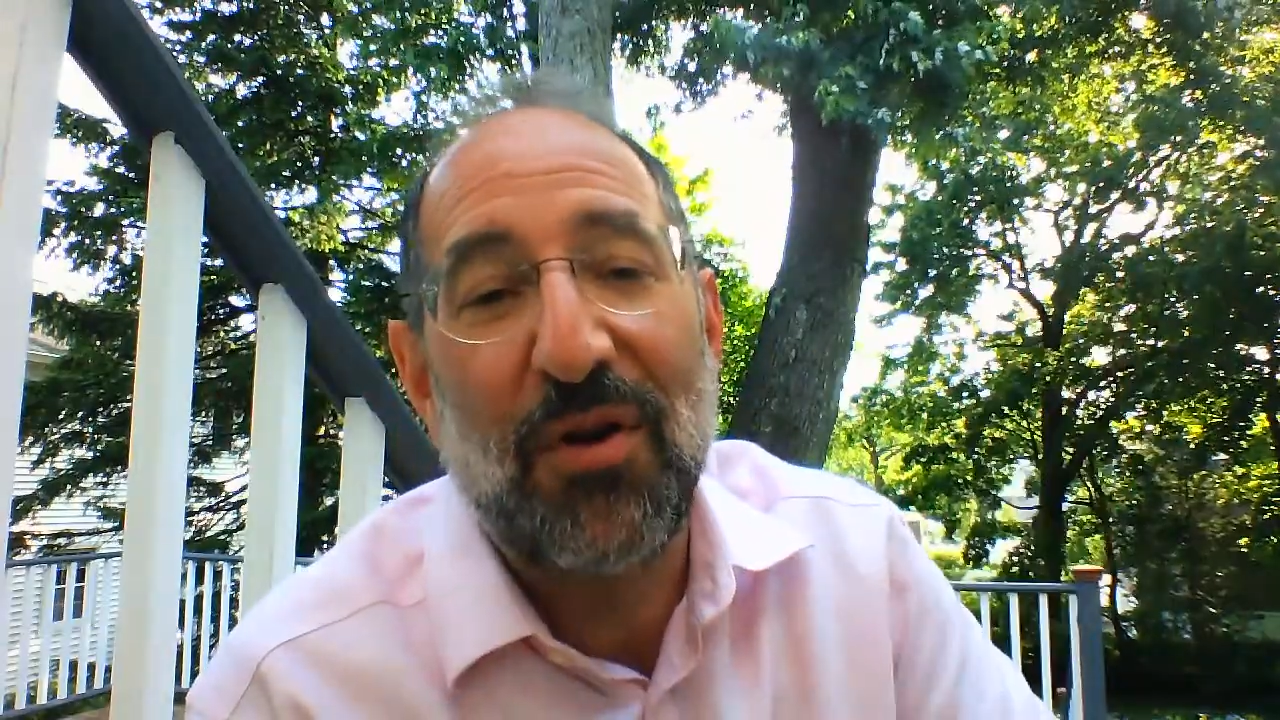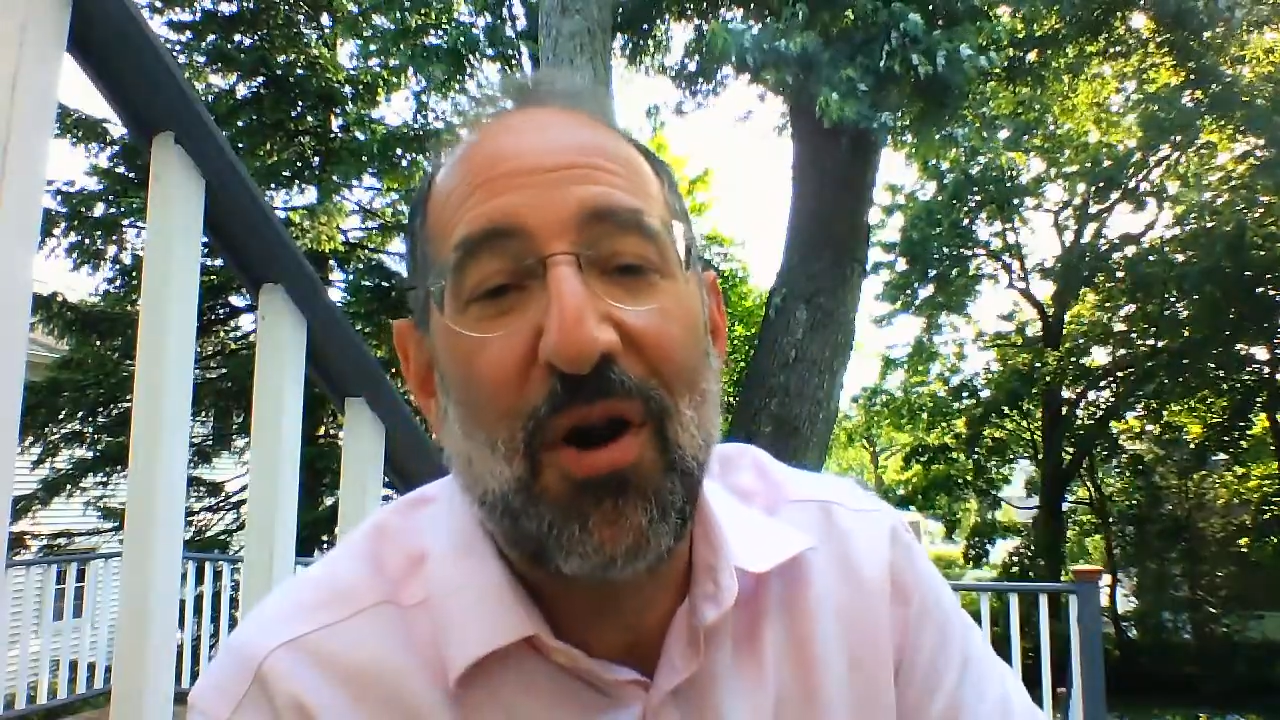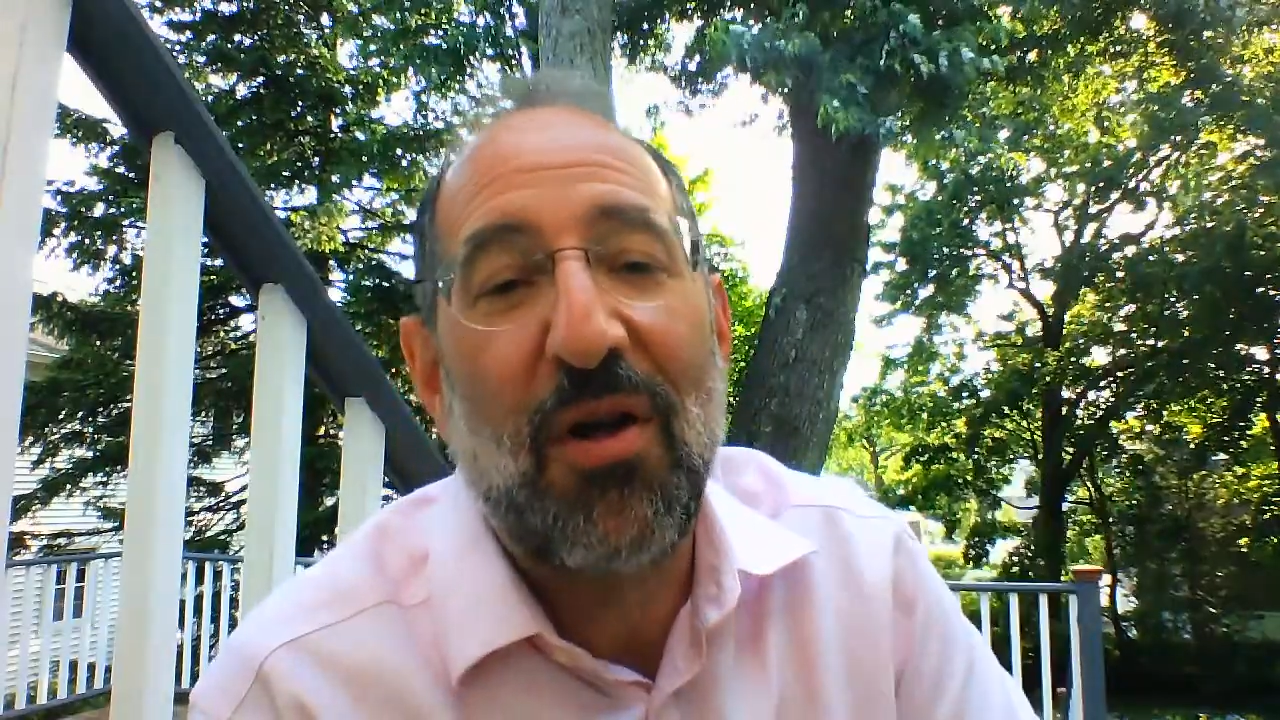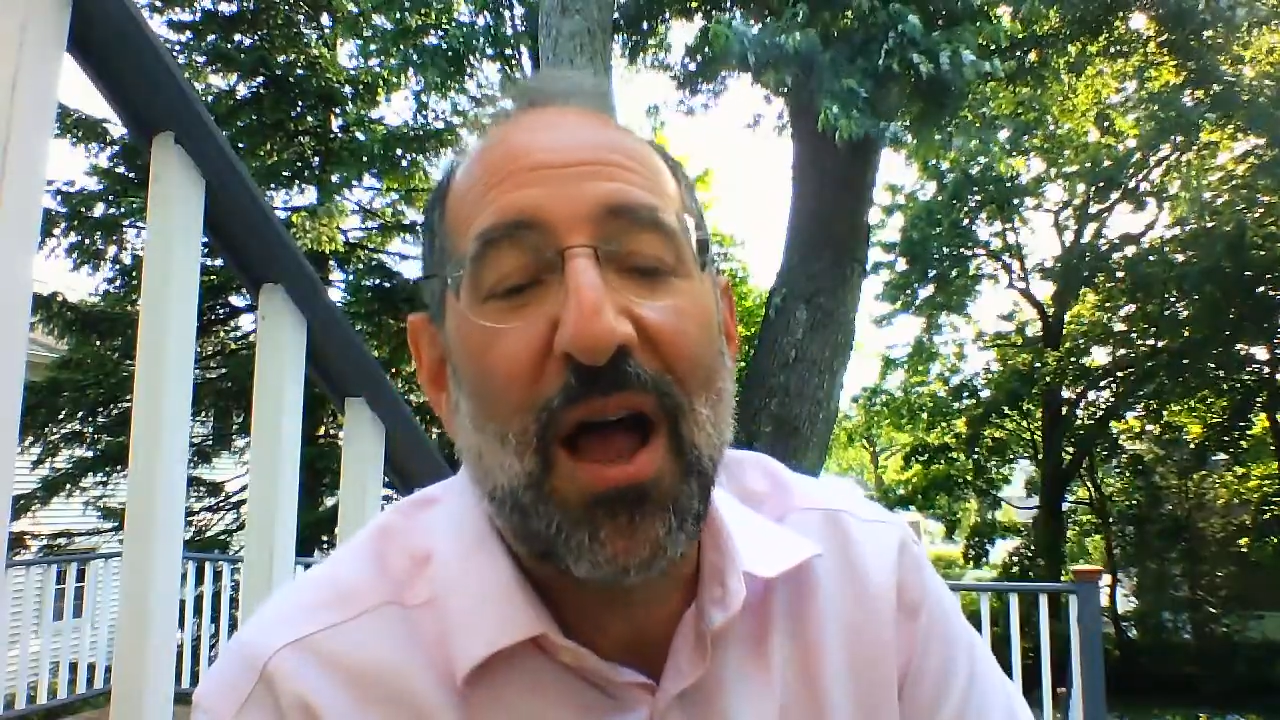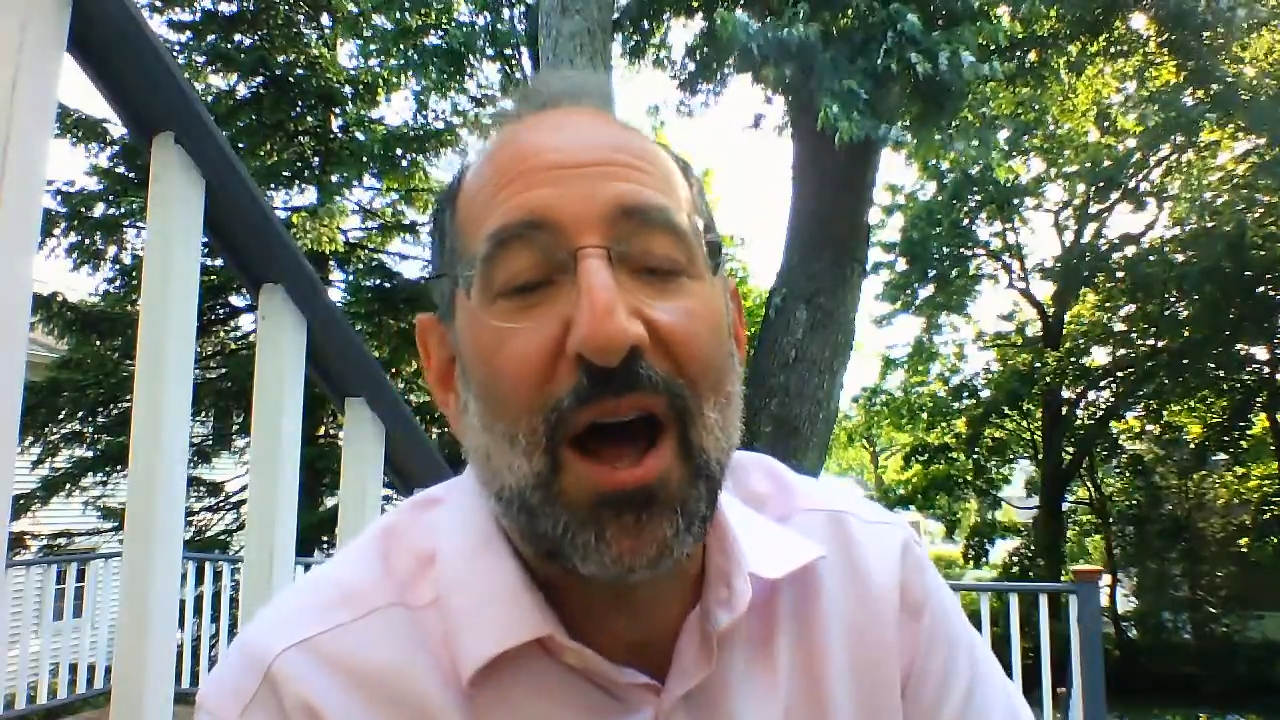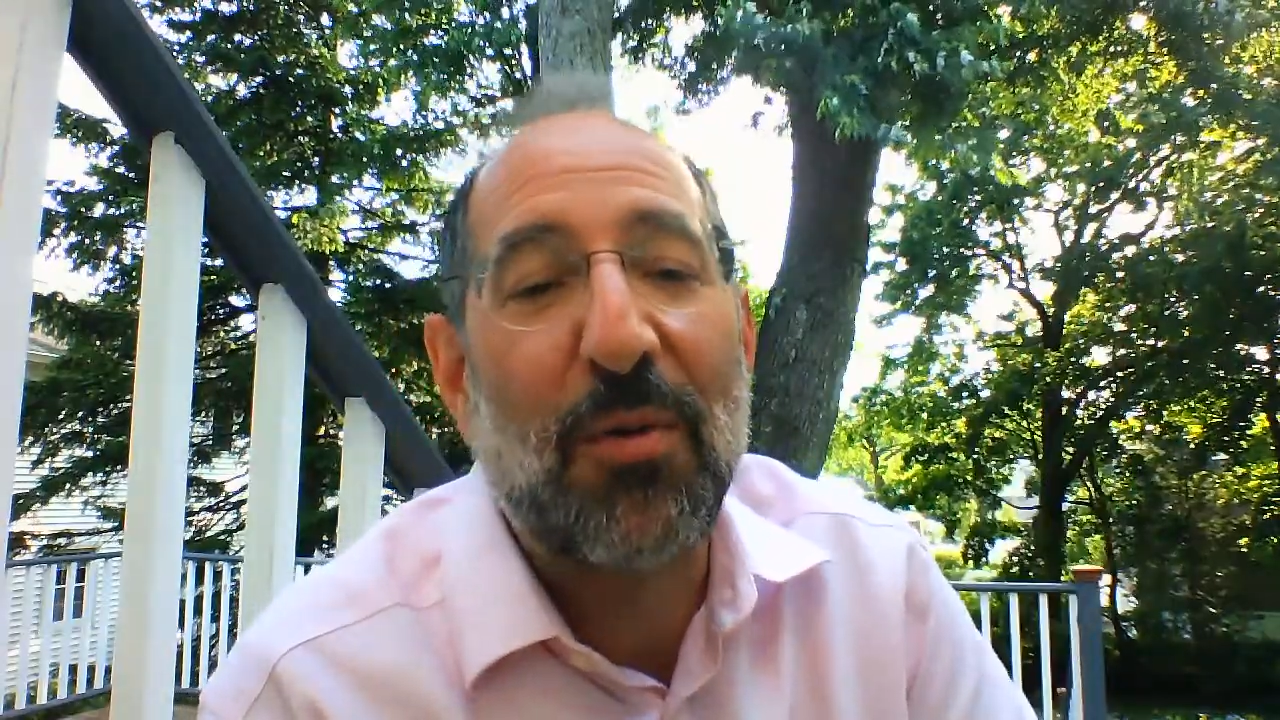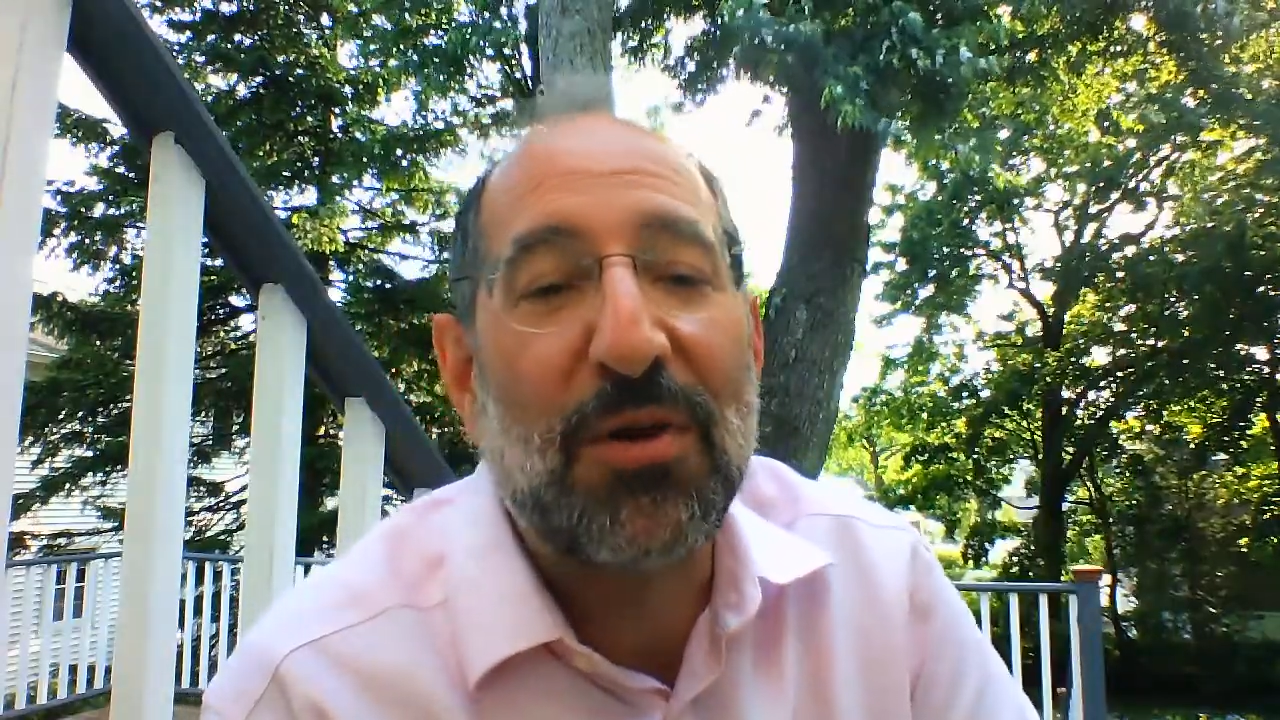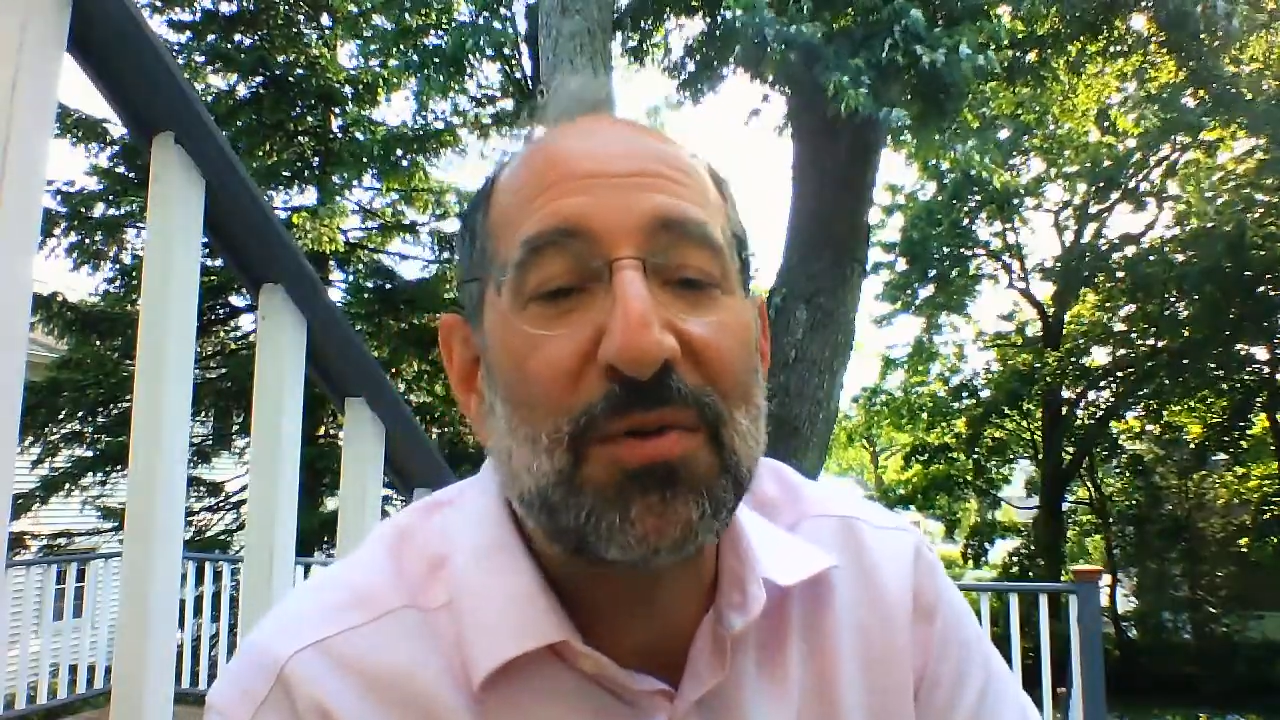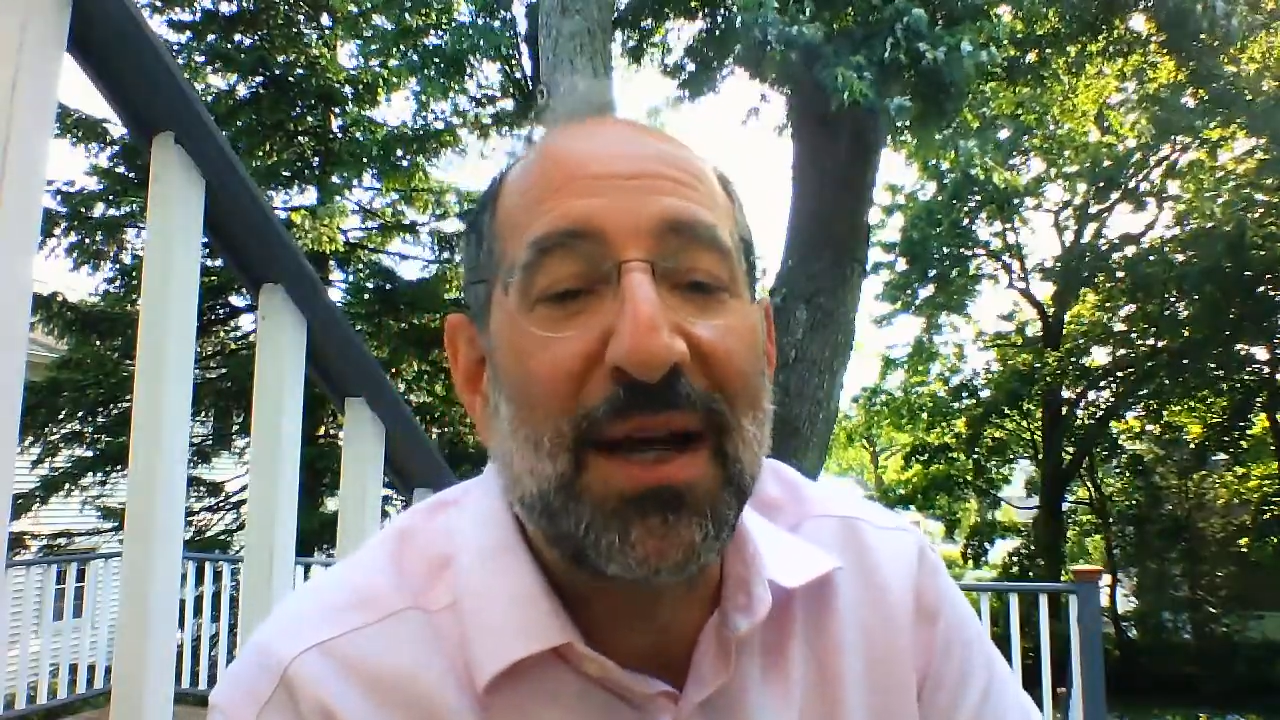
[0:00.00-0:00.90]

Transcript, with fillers: all hours.